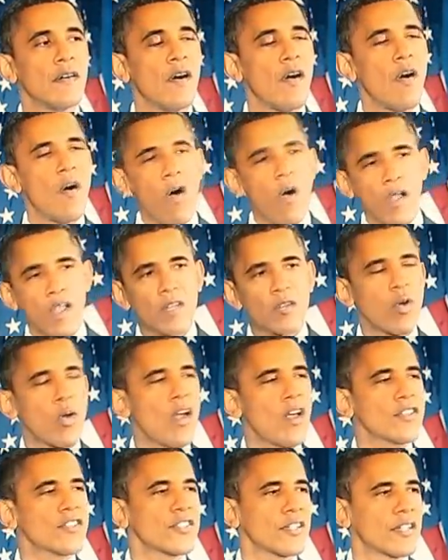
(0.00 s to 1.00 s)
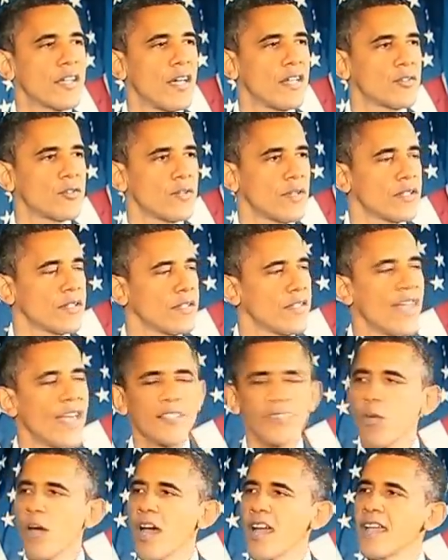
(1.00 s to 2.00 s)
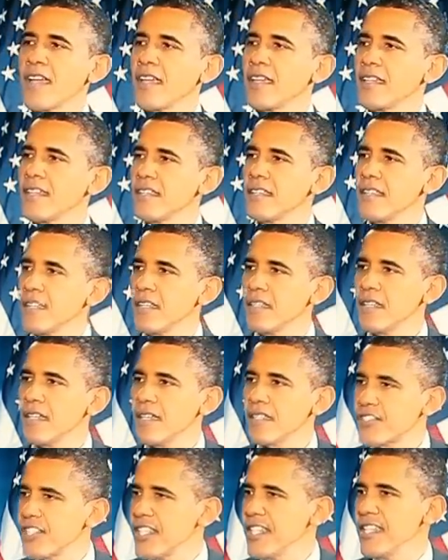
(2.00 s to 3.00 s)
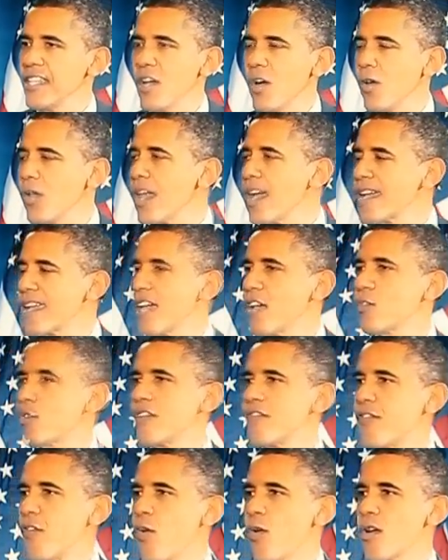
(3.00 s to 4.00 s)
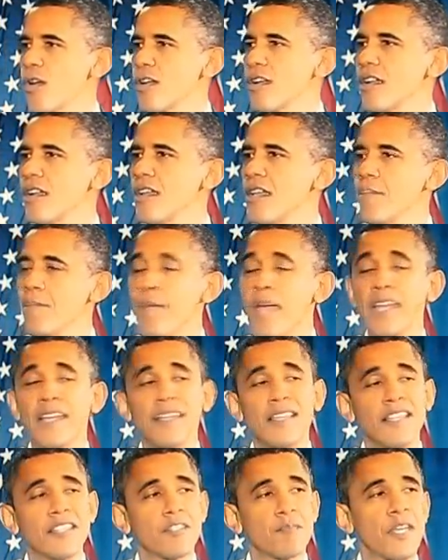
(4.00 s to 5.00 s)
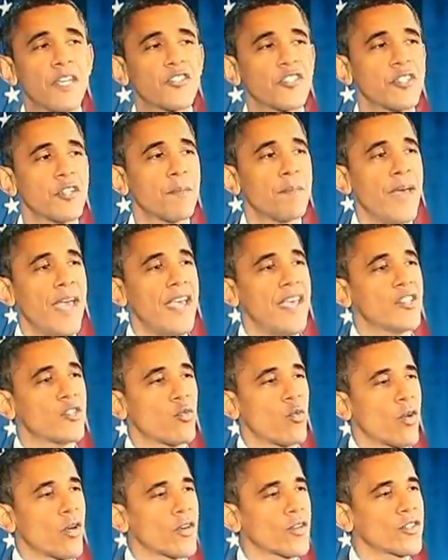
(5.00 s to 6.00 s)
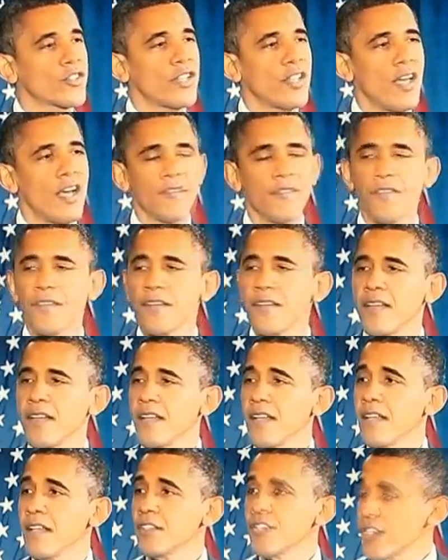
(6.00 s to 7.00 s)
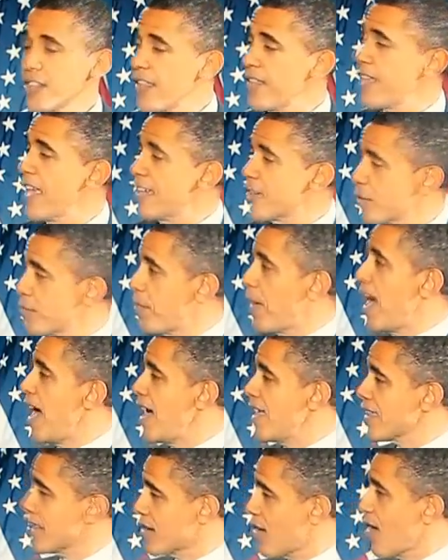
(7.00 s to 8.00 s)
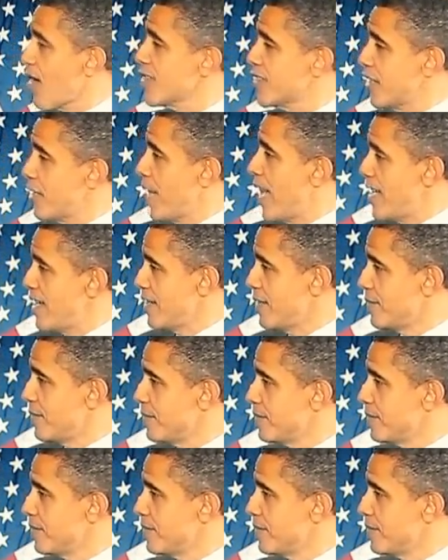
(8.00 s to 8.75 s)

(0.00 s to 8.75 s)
all across the country. That's why a CEO like Henry Ford made it his mission to pay his workers enough so that they could buy the cars he made.